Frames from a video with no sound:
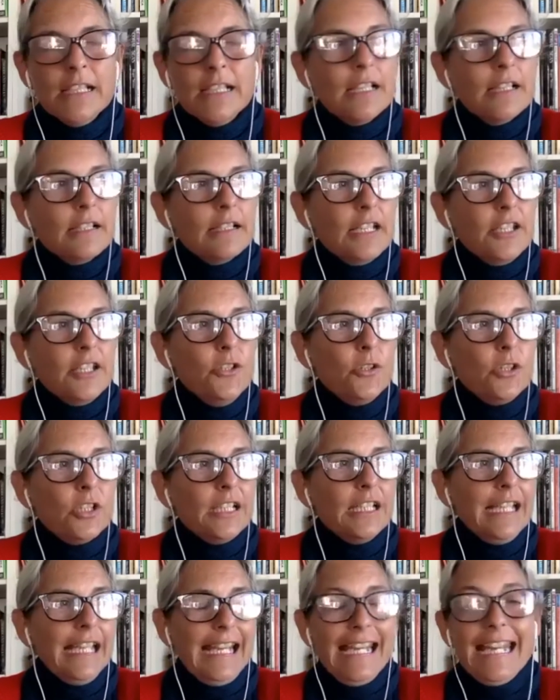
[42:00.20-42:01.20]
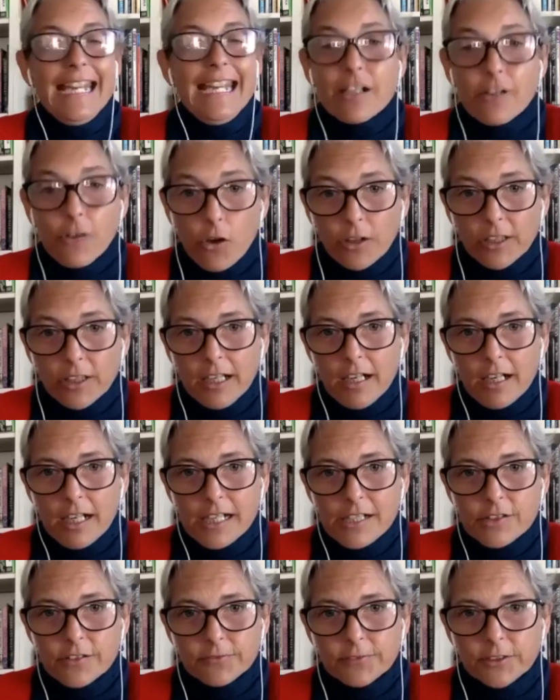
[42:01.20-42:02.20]
that you can hear on the
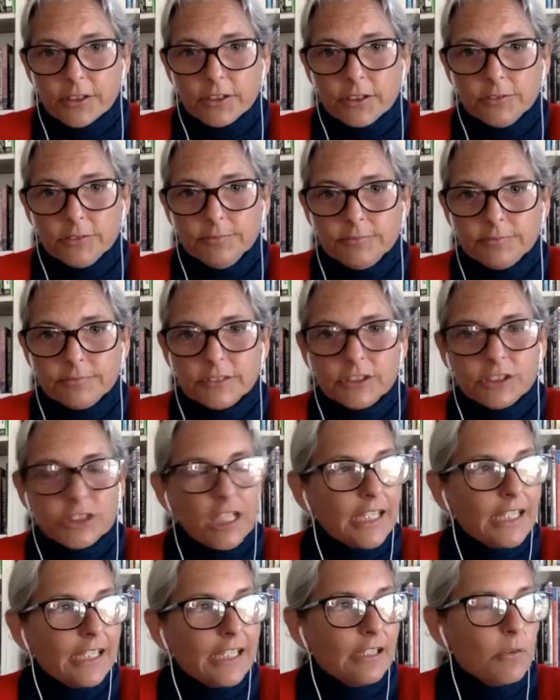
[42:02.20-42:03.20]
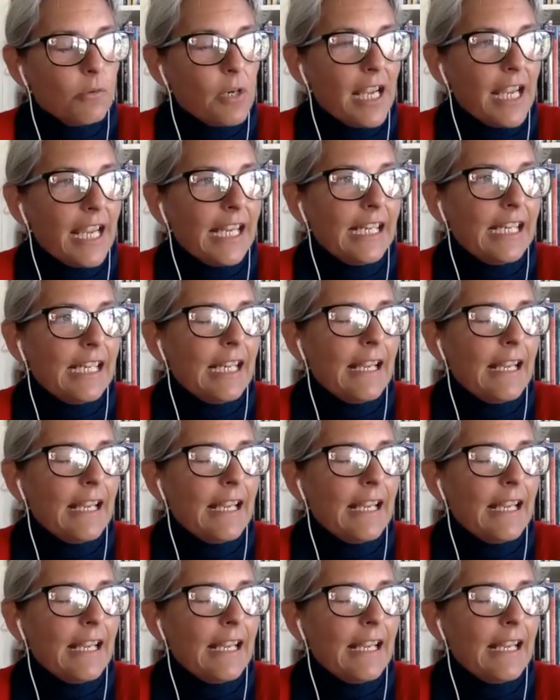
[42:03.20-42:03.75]
hydrophone chugging away,